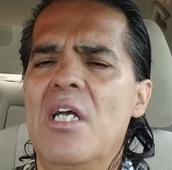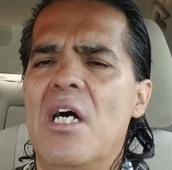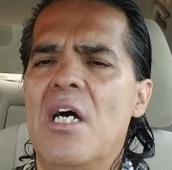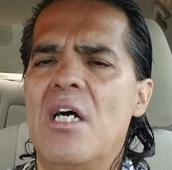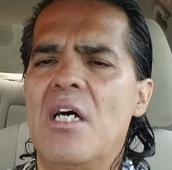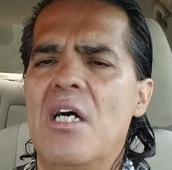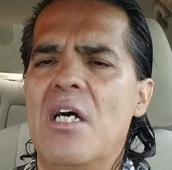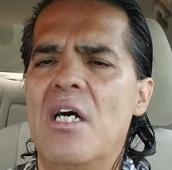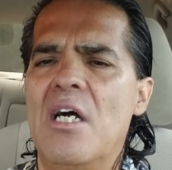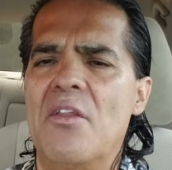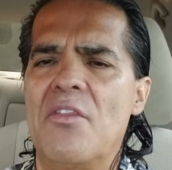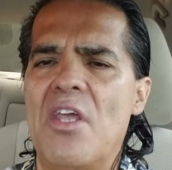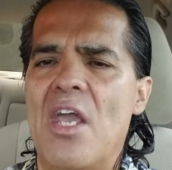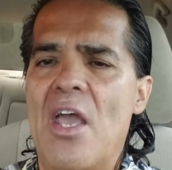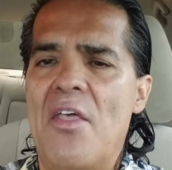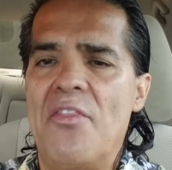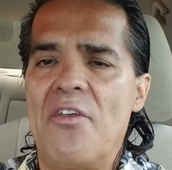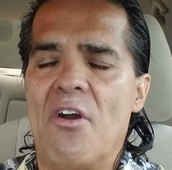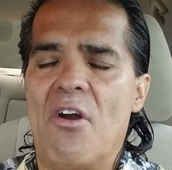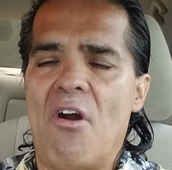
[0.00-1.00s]

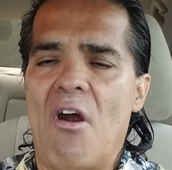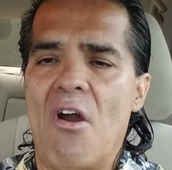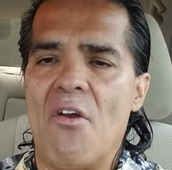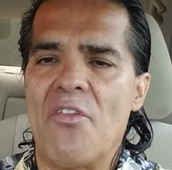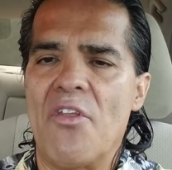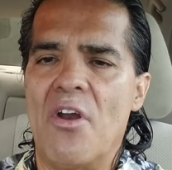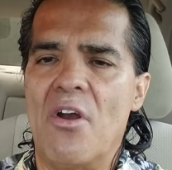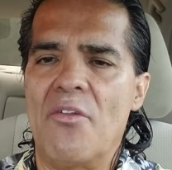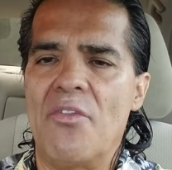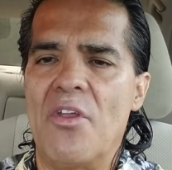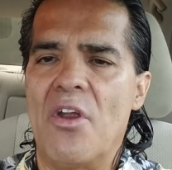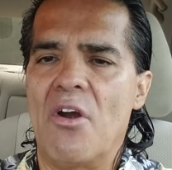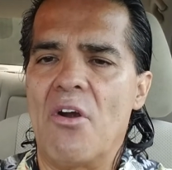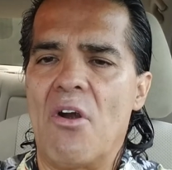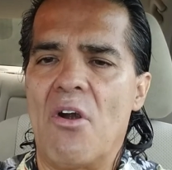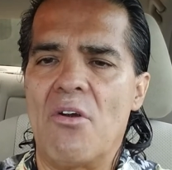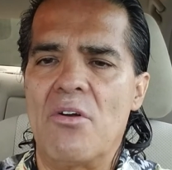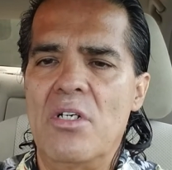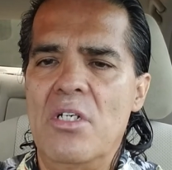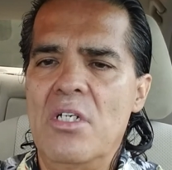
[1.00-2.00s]
And there
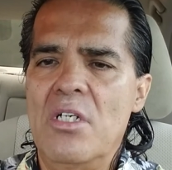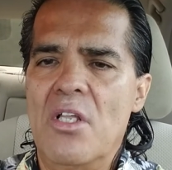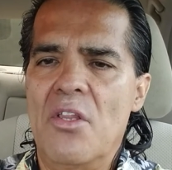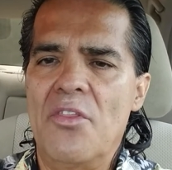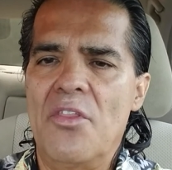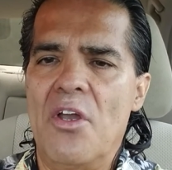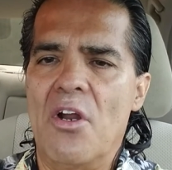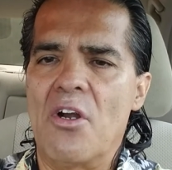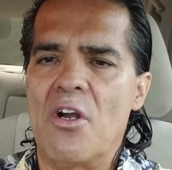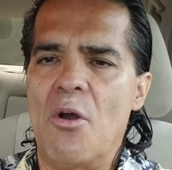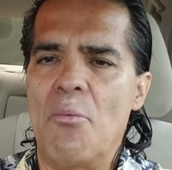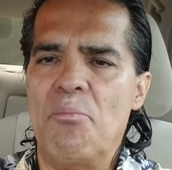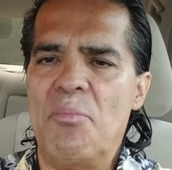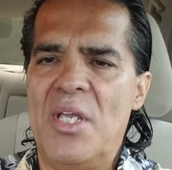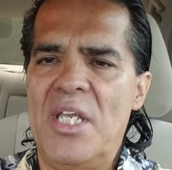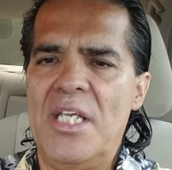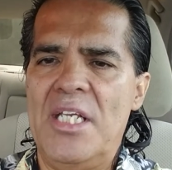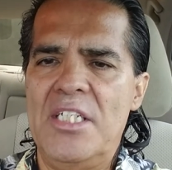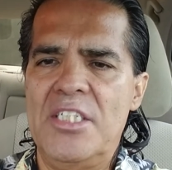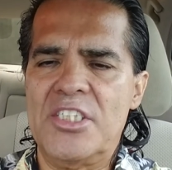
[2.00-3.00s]
are
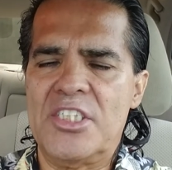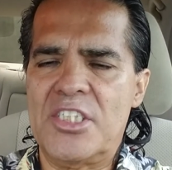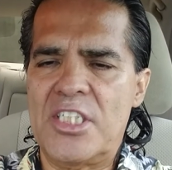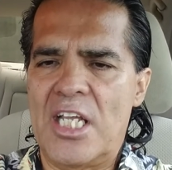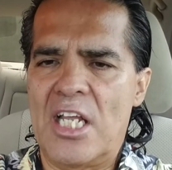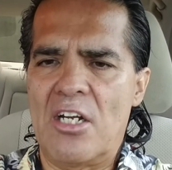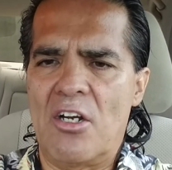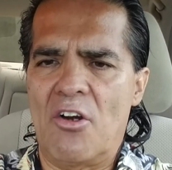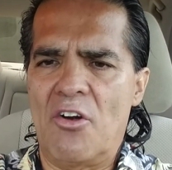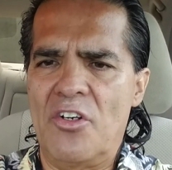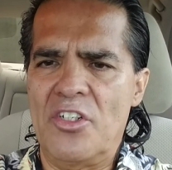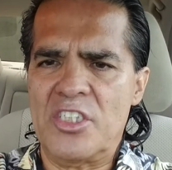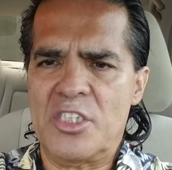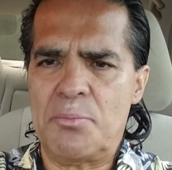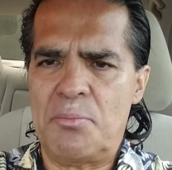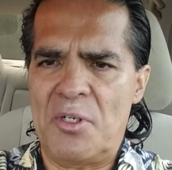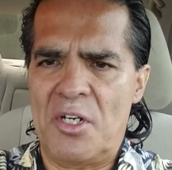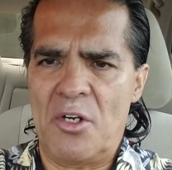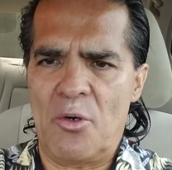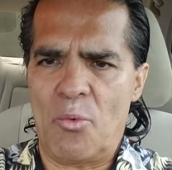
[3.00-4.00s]
beings that are in
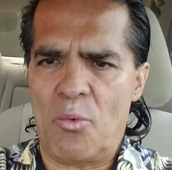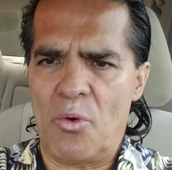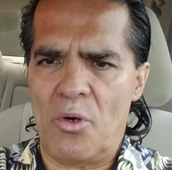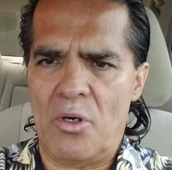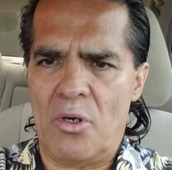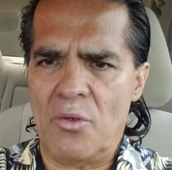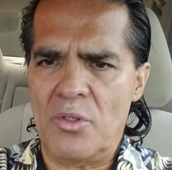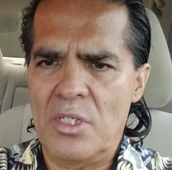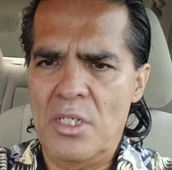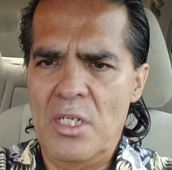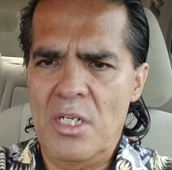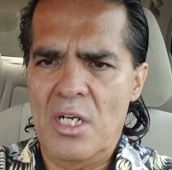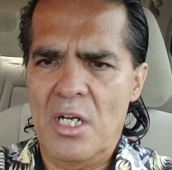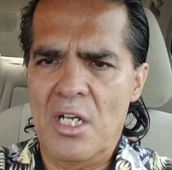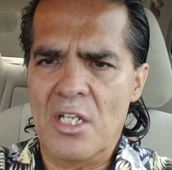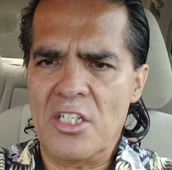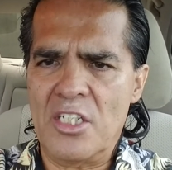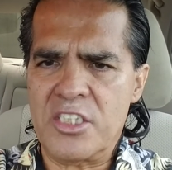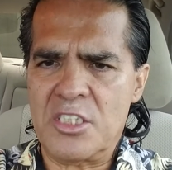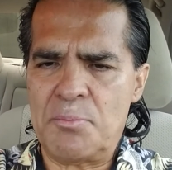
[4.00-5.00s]
spirit world,
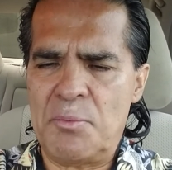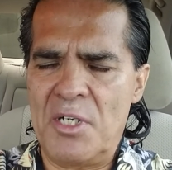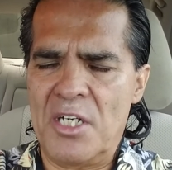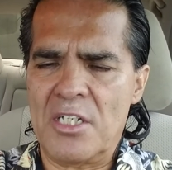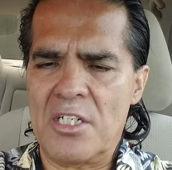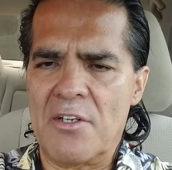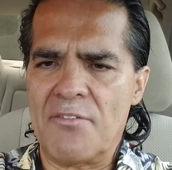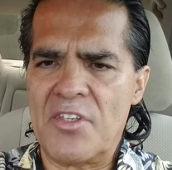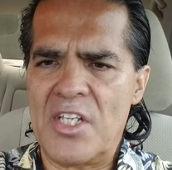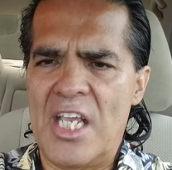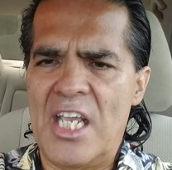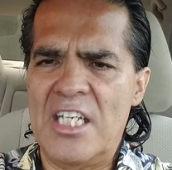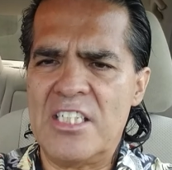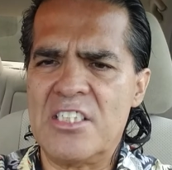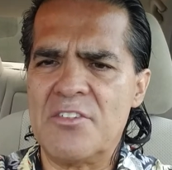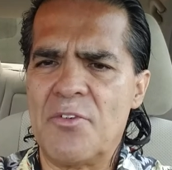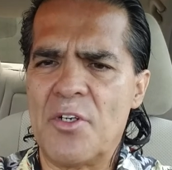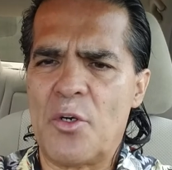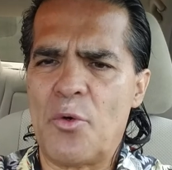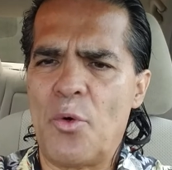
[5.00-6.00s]
the spirit of the Age
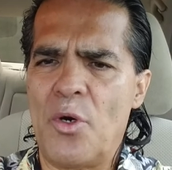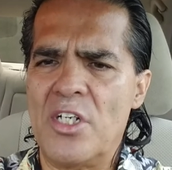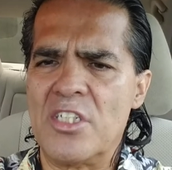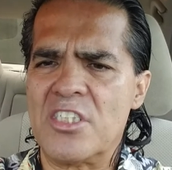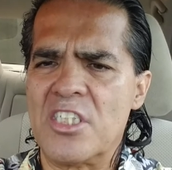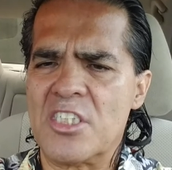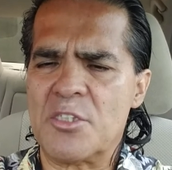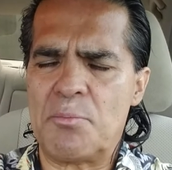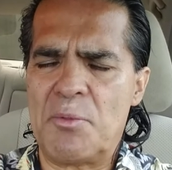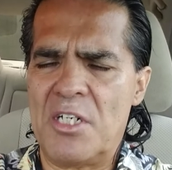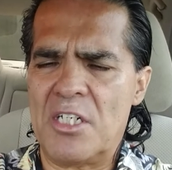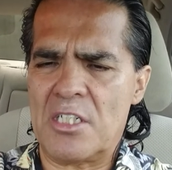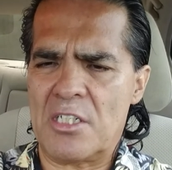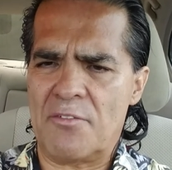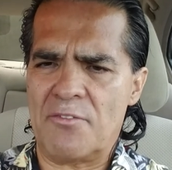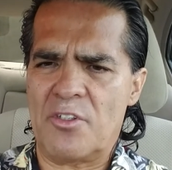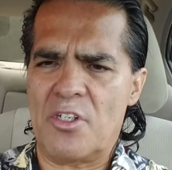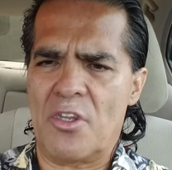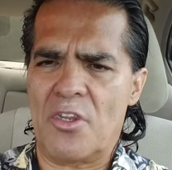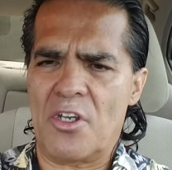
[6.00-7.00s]
of Aquarius, the spirit
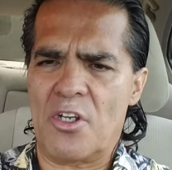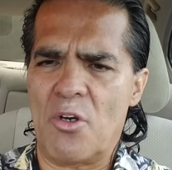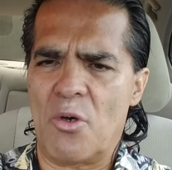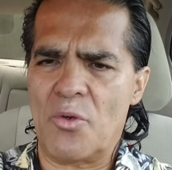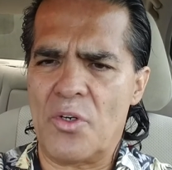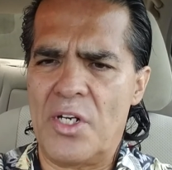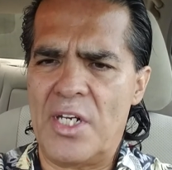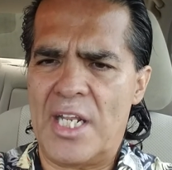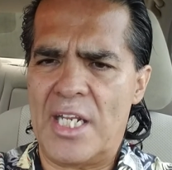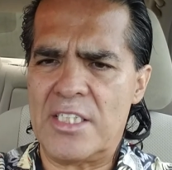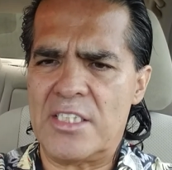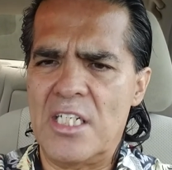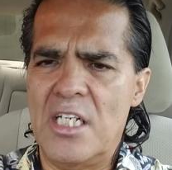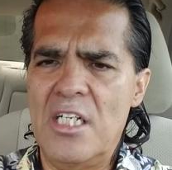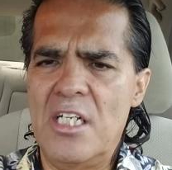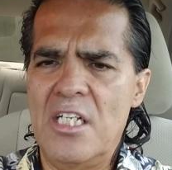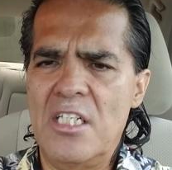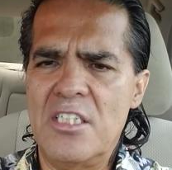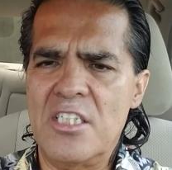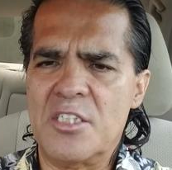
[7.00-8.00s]
of the Golden Age,
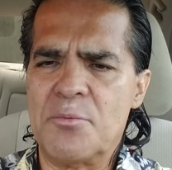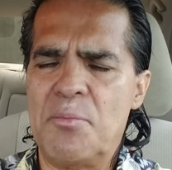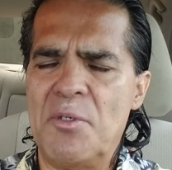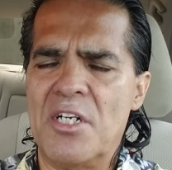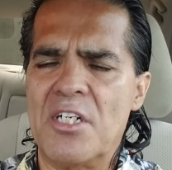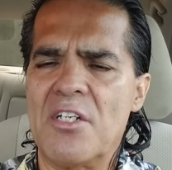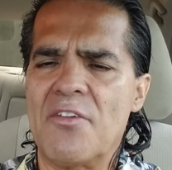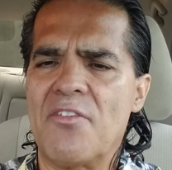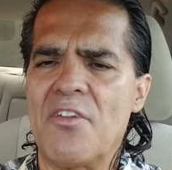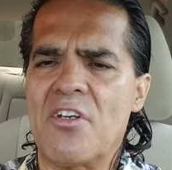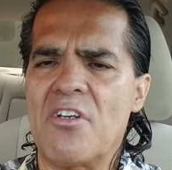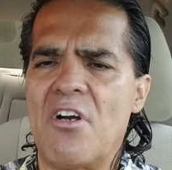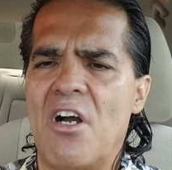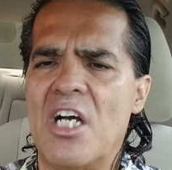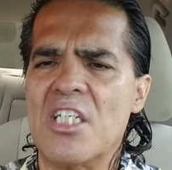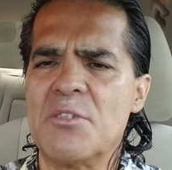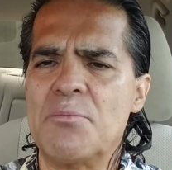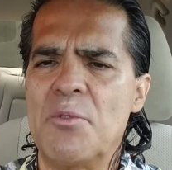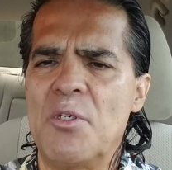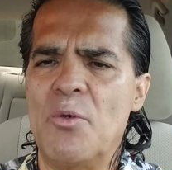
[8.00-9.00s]
the spirit of the
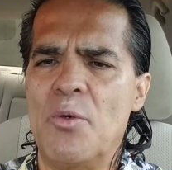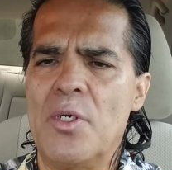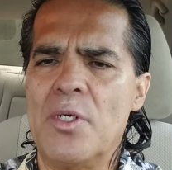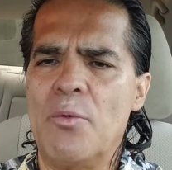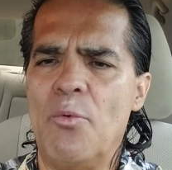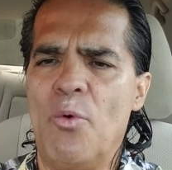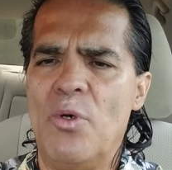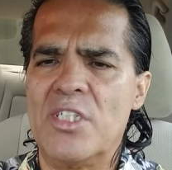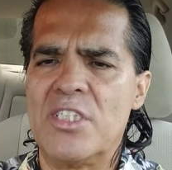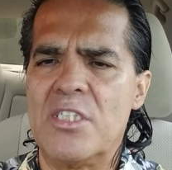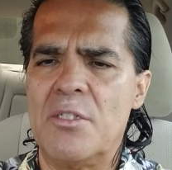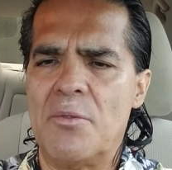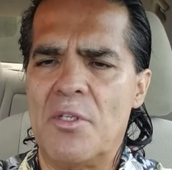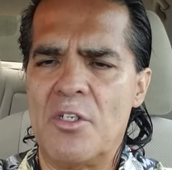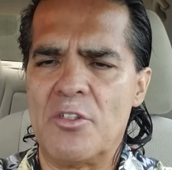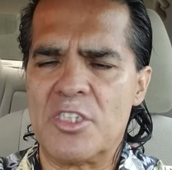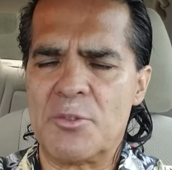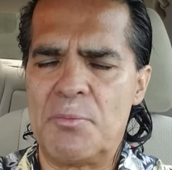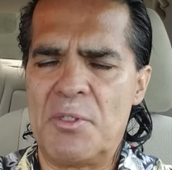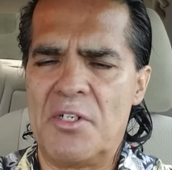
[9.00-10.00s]
cosmic wisdom, the
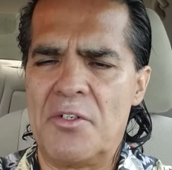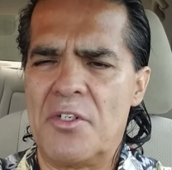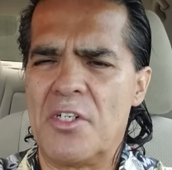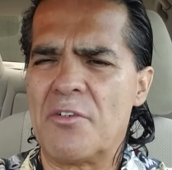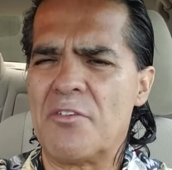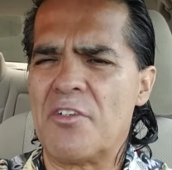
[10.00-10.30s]
spirit of